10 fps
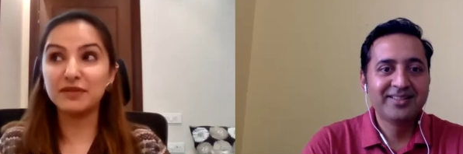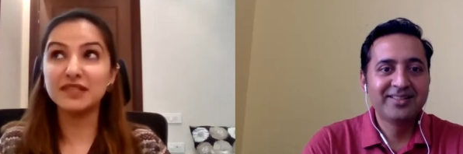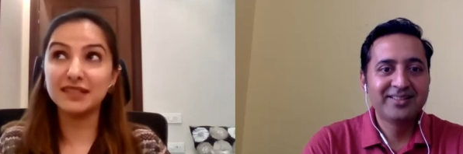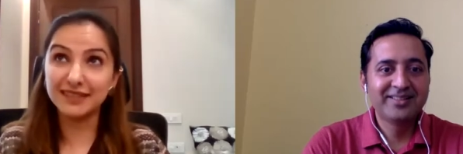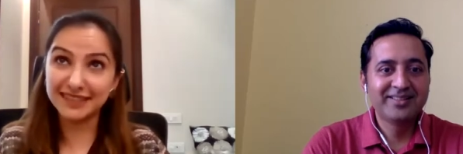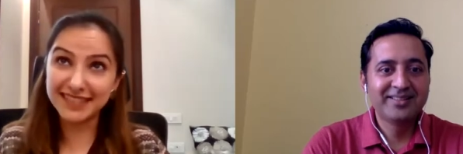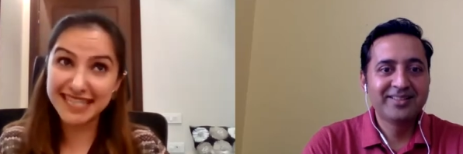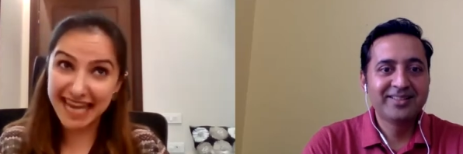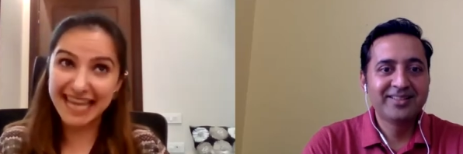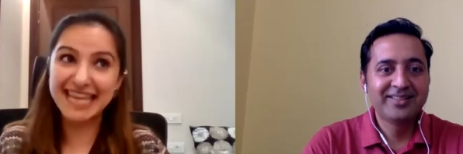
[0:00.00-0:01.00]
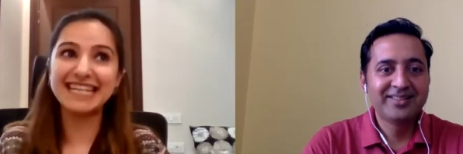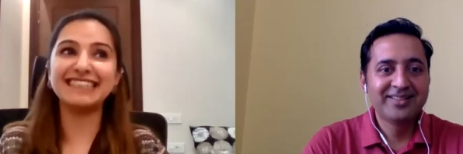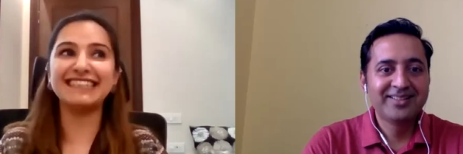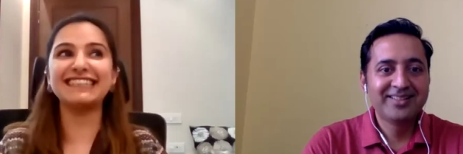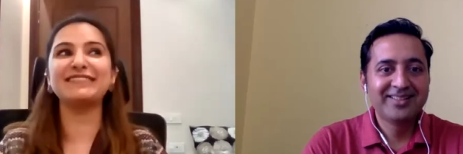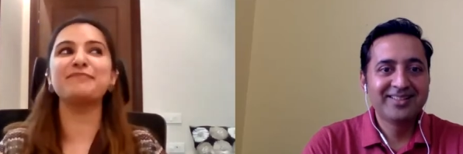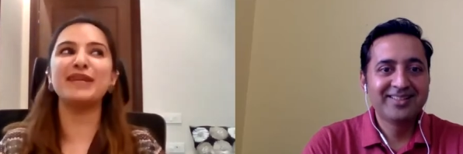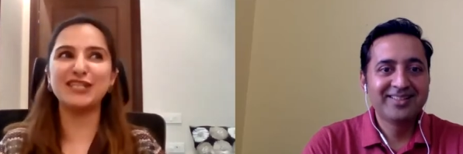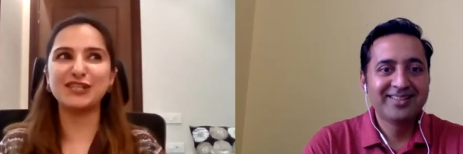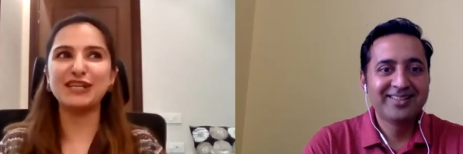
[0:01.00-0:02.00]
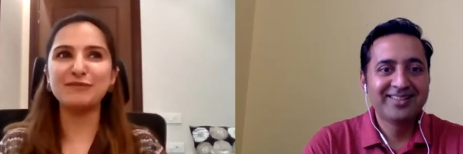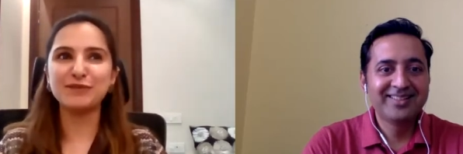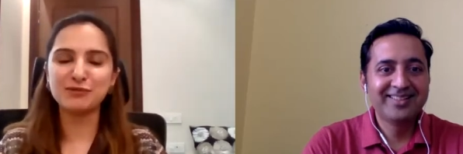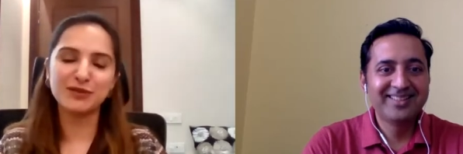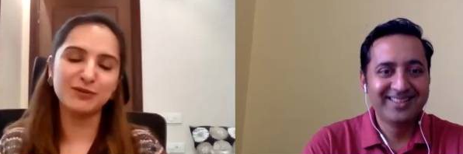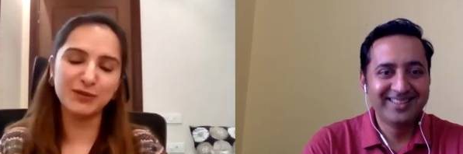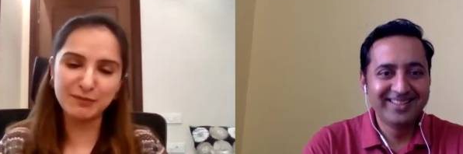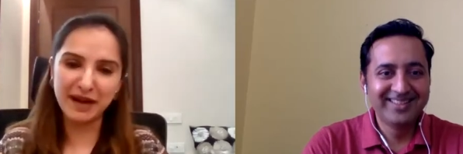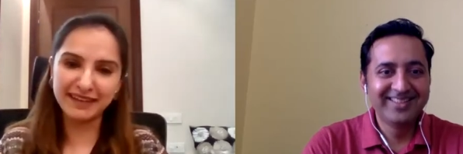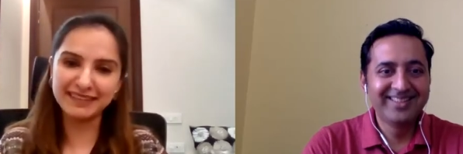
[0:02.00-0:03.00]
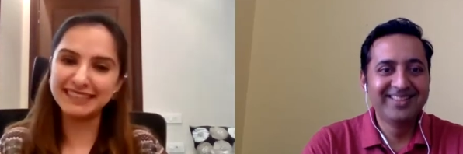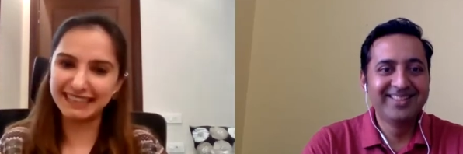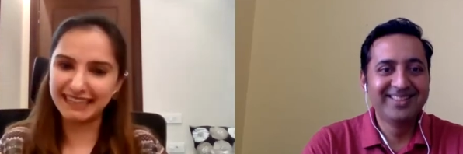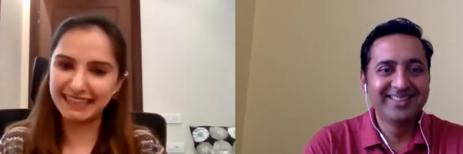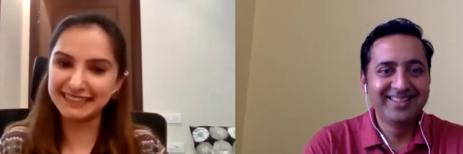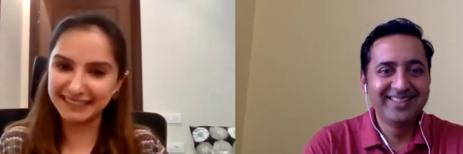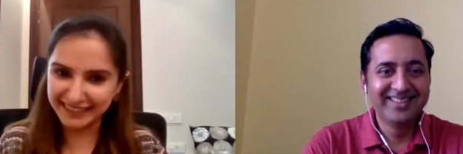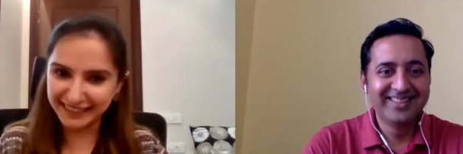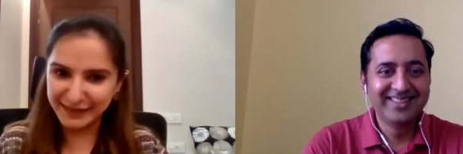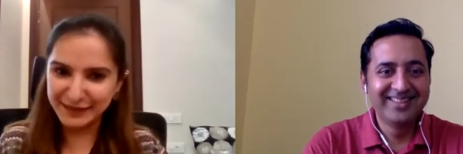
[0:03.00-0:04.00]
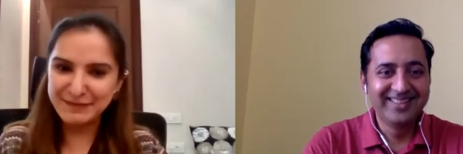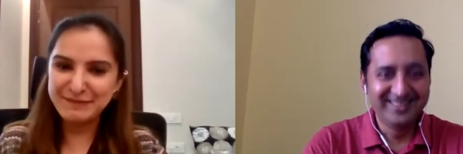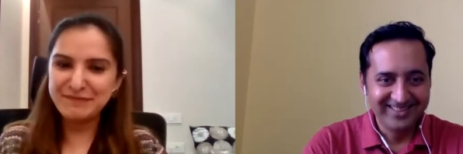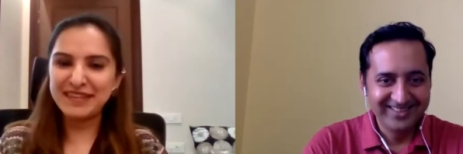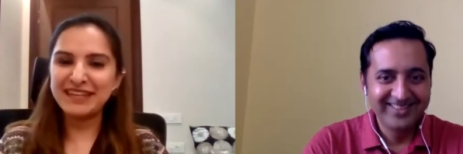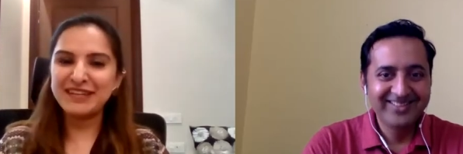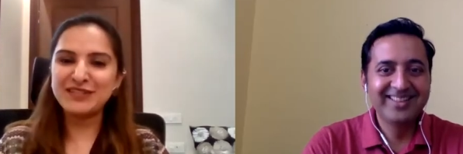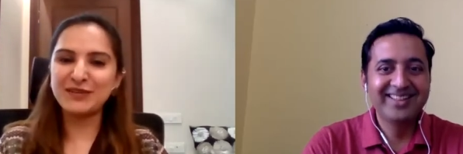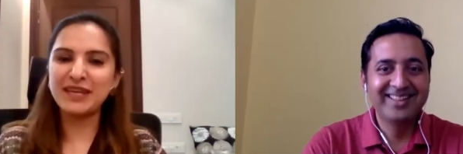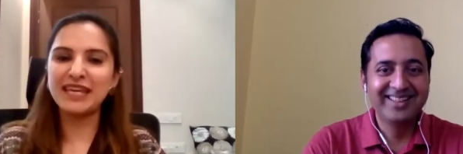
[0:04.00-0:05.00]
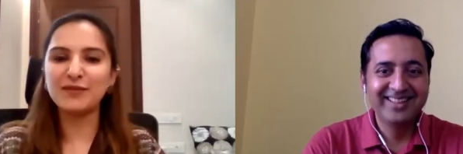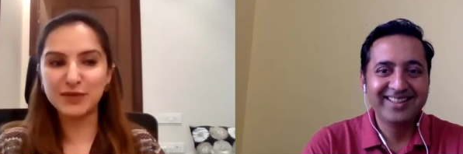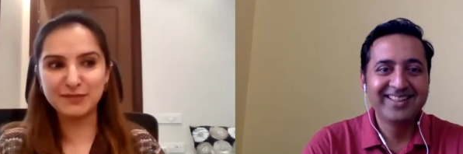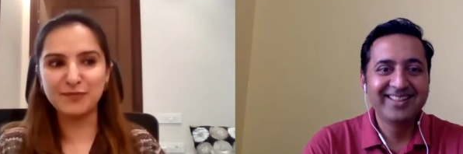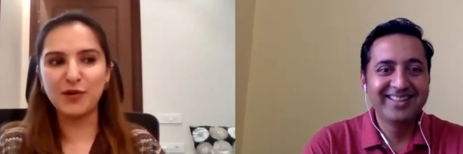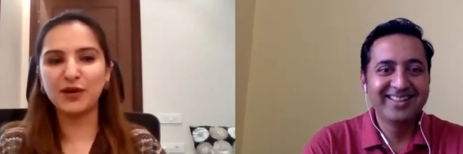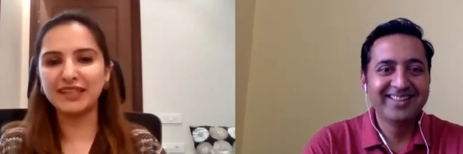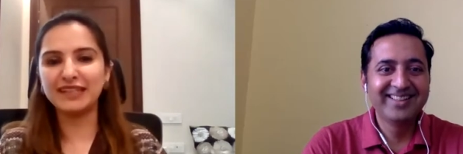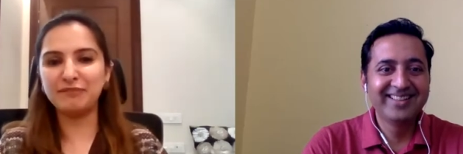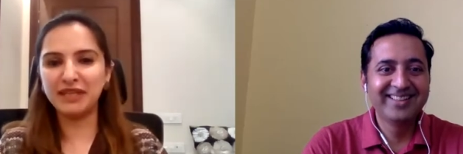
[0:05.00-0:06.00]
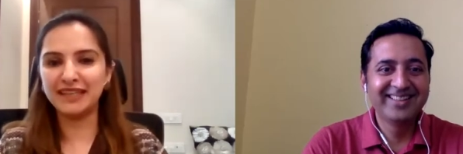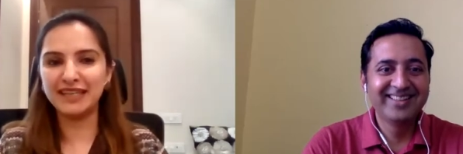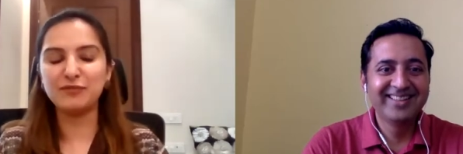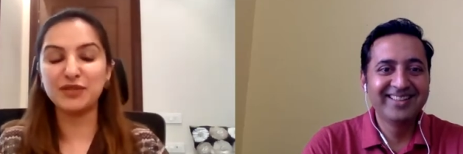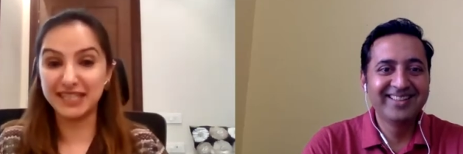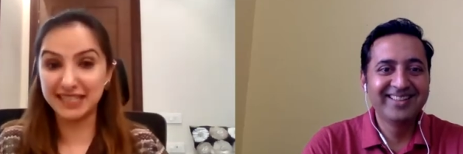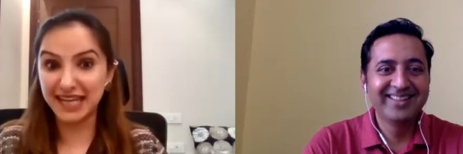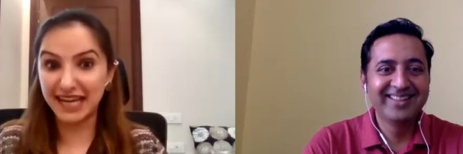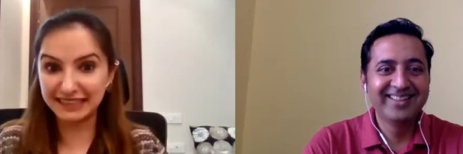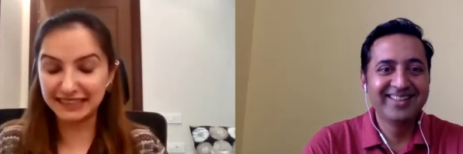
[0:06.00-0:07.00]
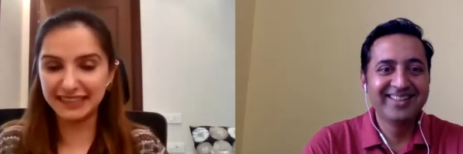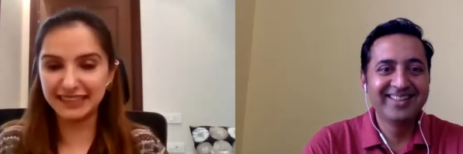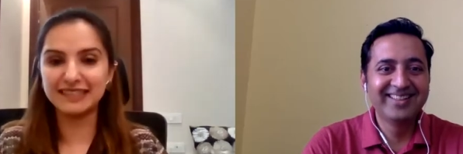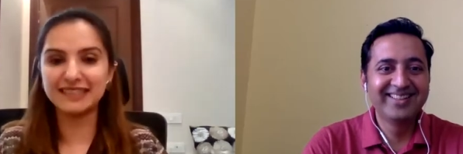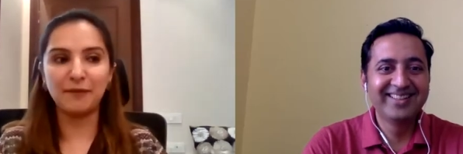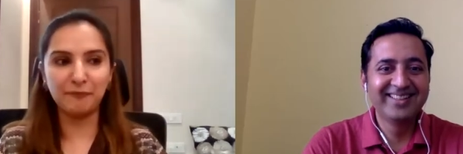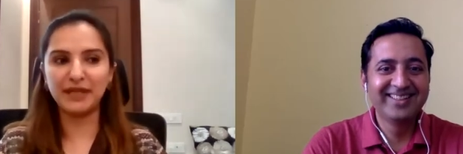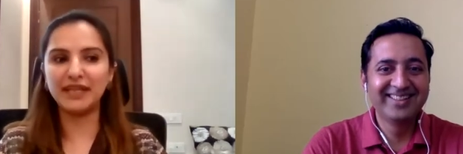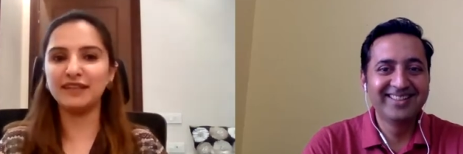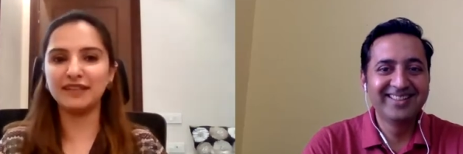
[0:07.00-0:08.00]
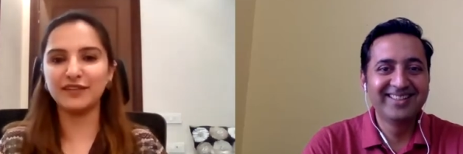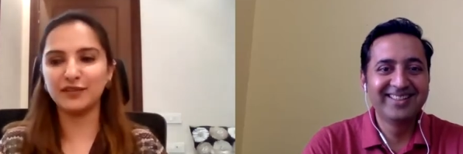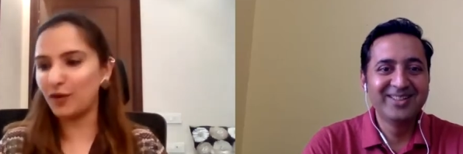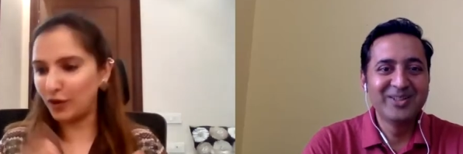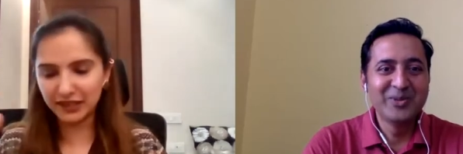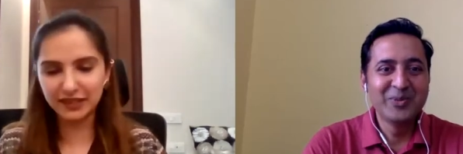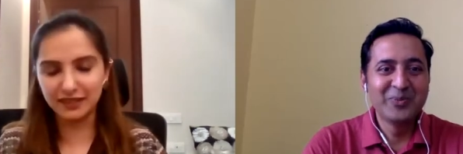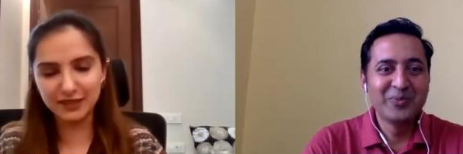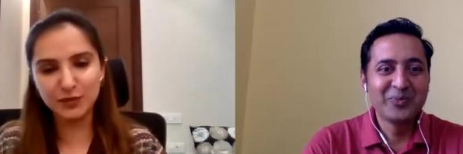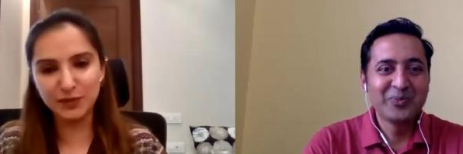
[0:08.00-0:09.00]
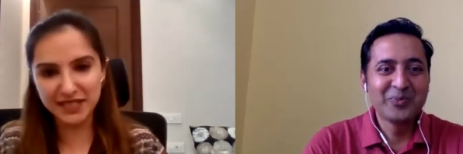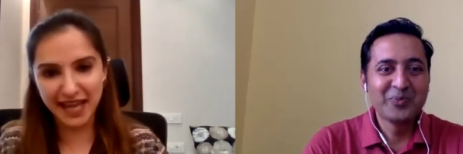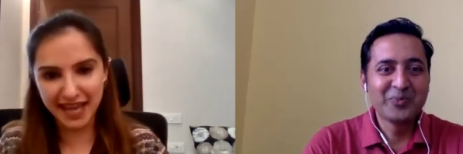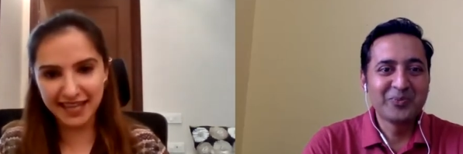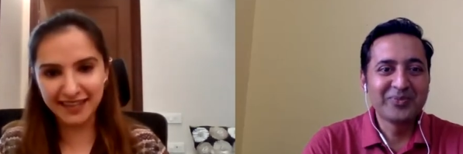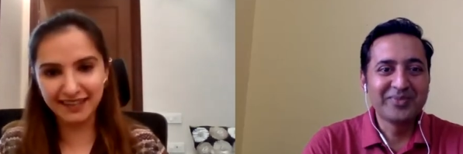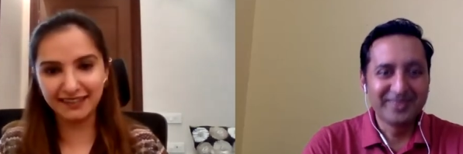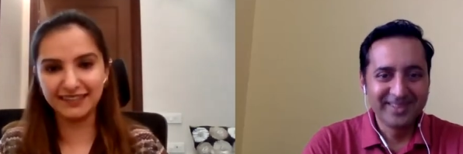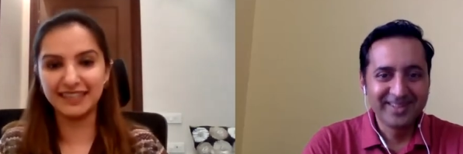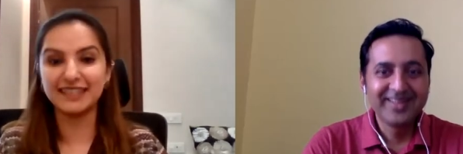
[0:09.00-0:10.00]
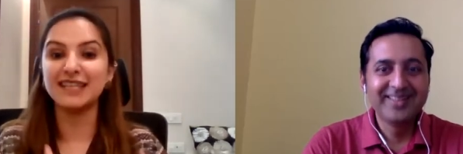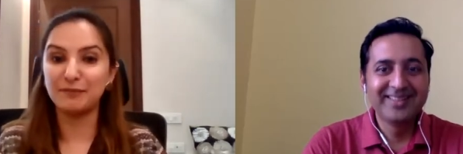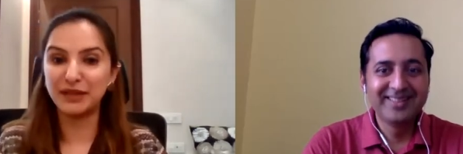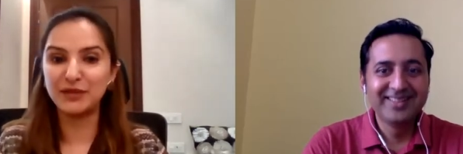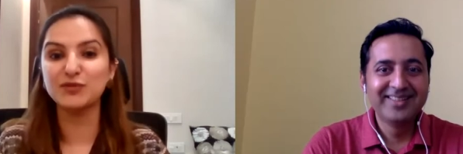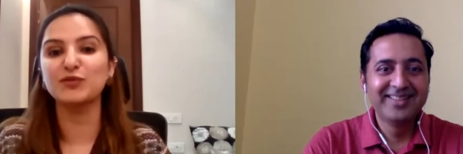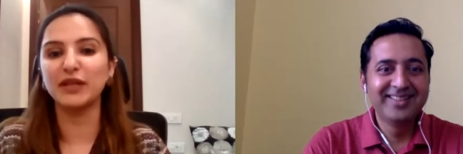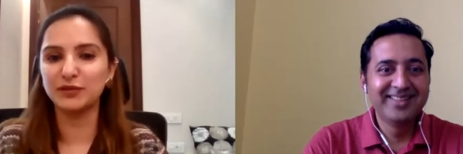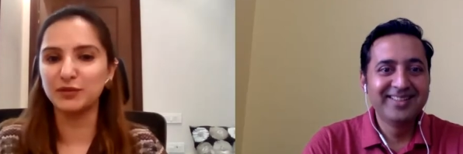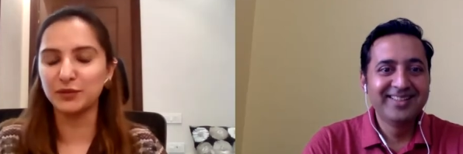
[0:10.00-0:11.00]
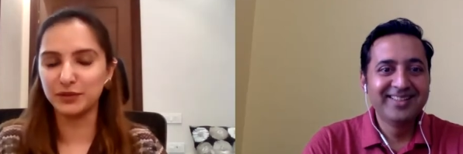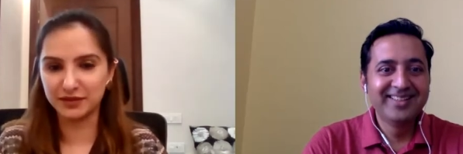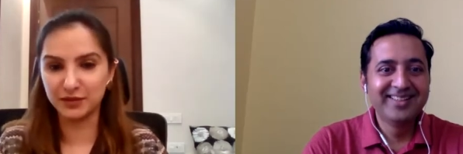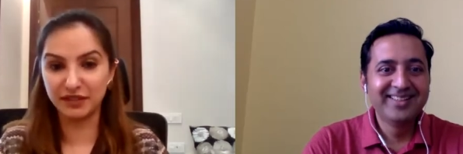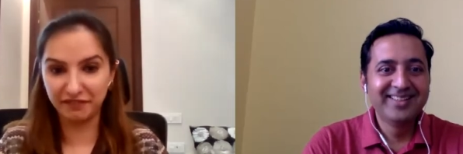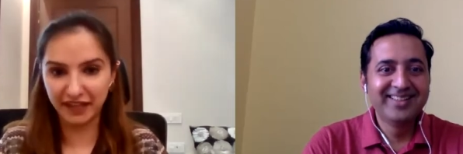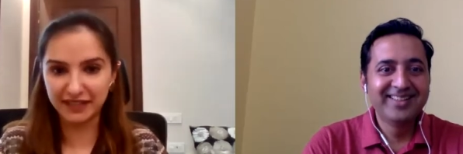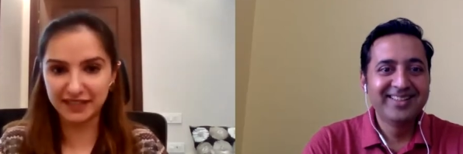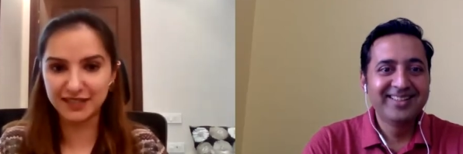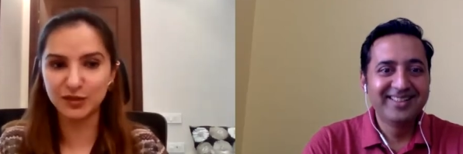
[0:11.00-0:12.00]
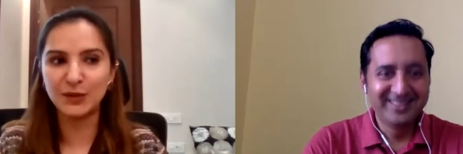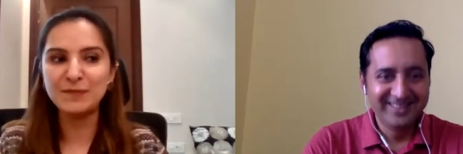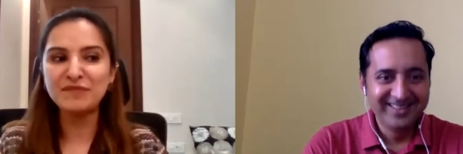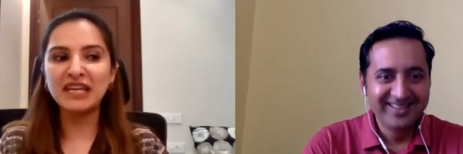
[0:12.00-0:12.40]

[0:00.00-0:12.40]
Speaker 1: I was uh, staying in a P G which was owned by a retired colonel. So he was more than me. He was excited that somebody, you know, all the girls who were staying, uh, there is somebody who's going to go to defense. So